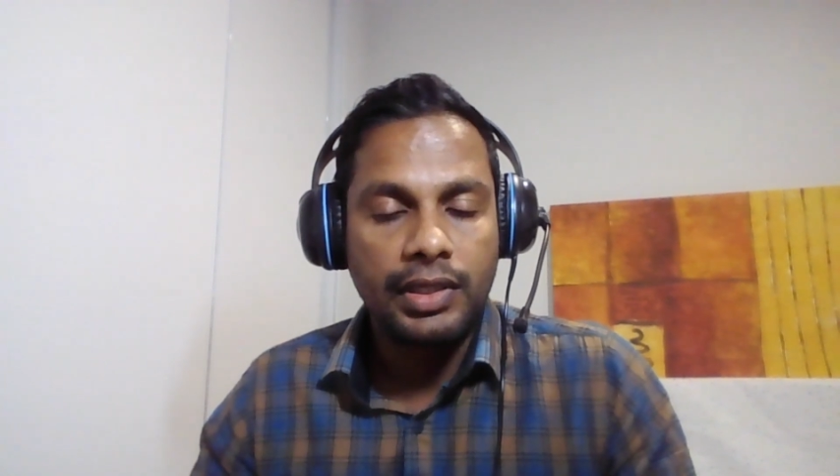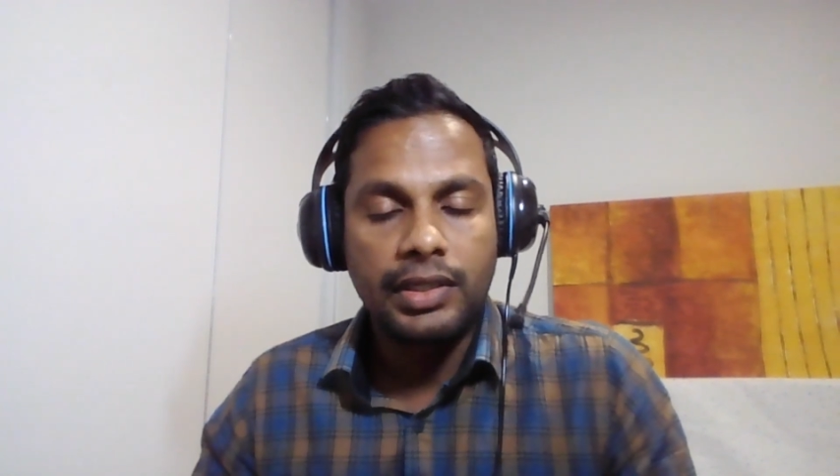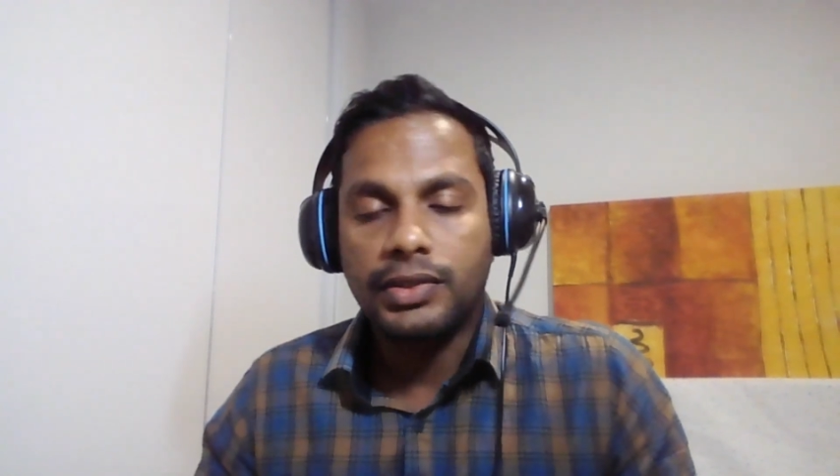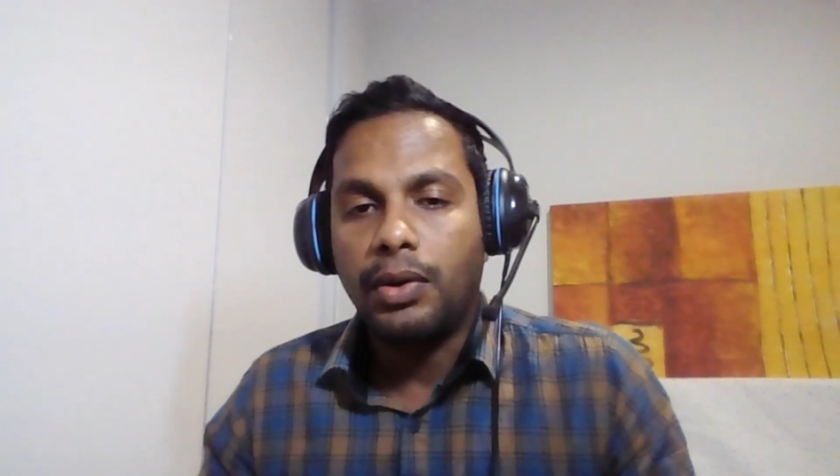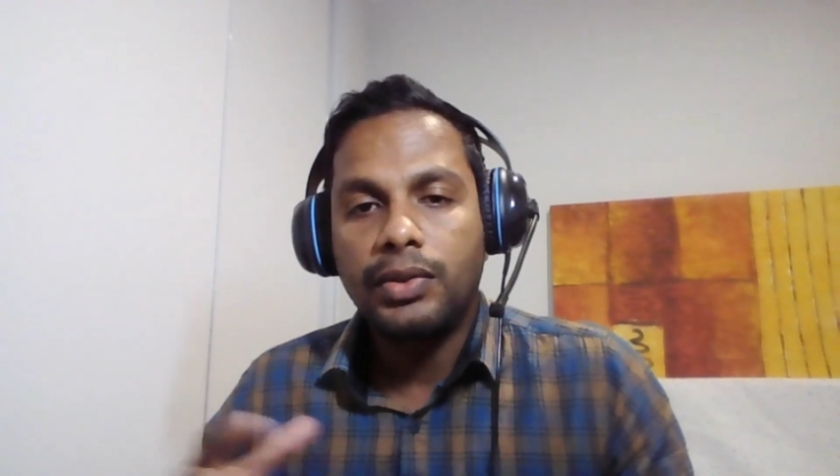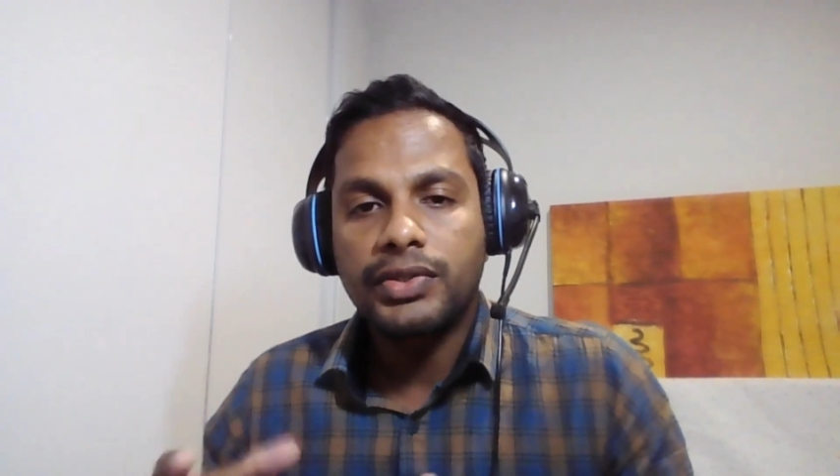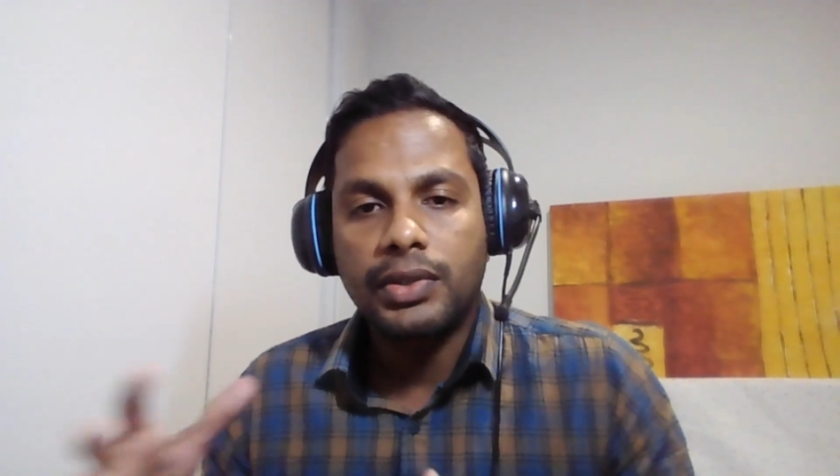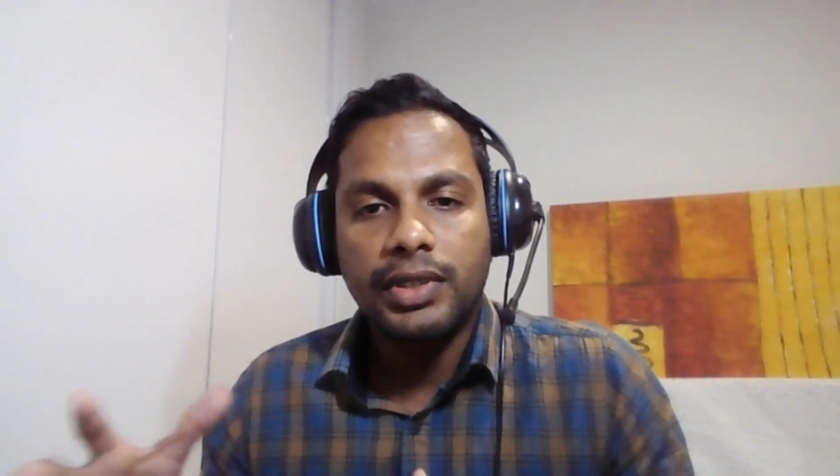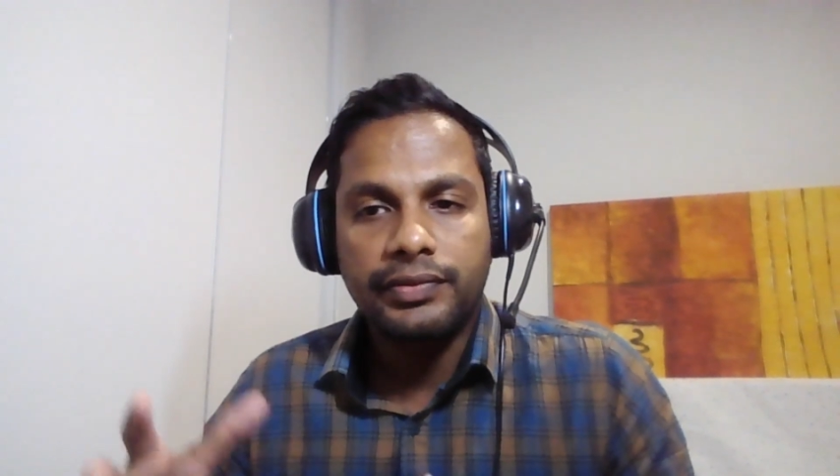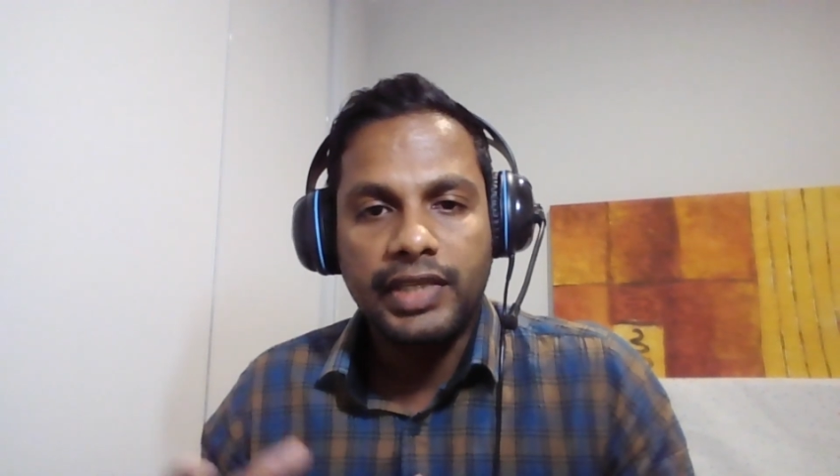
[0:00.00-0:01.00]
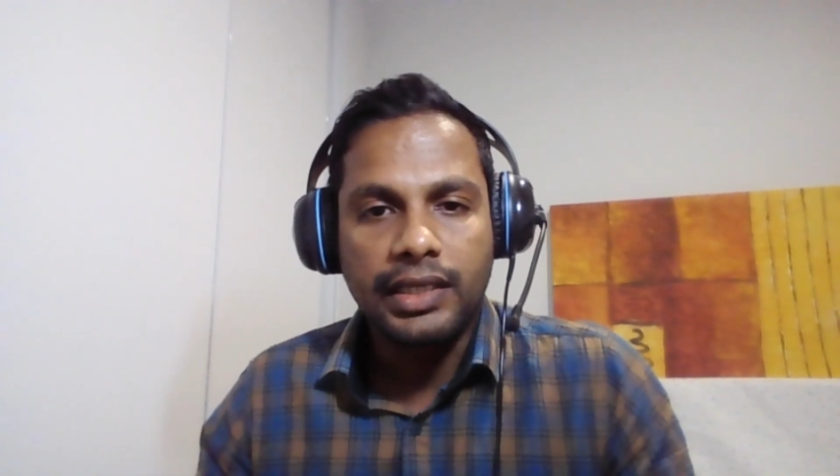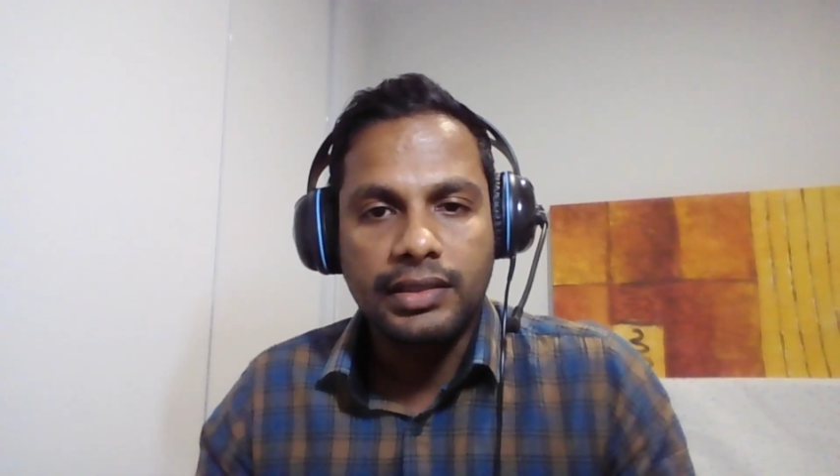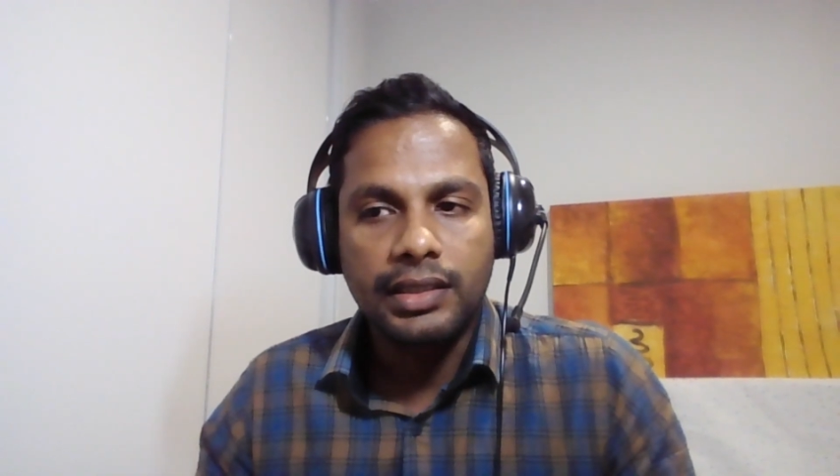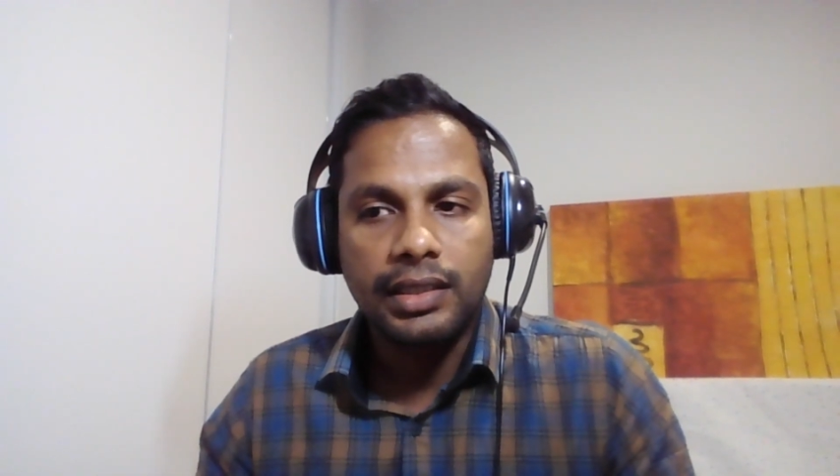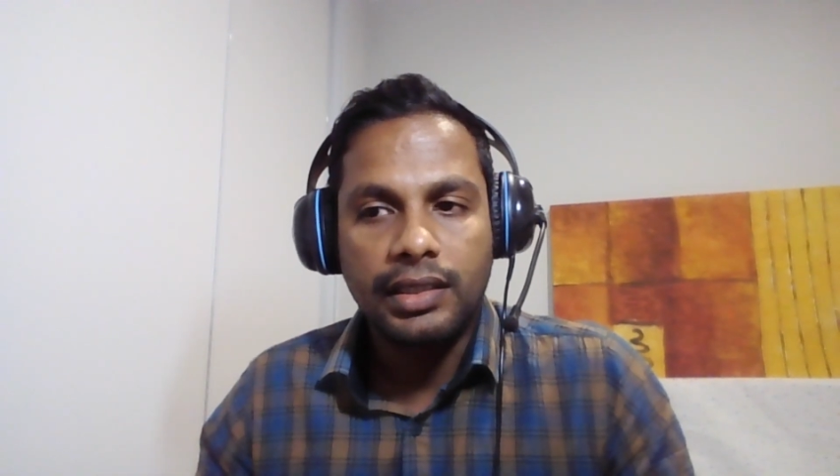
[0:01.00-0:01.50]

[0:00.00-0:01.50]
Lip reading: so all sort of things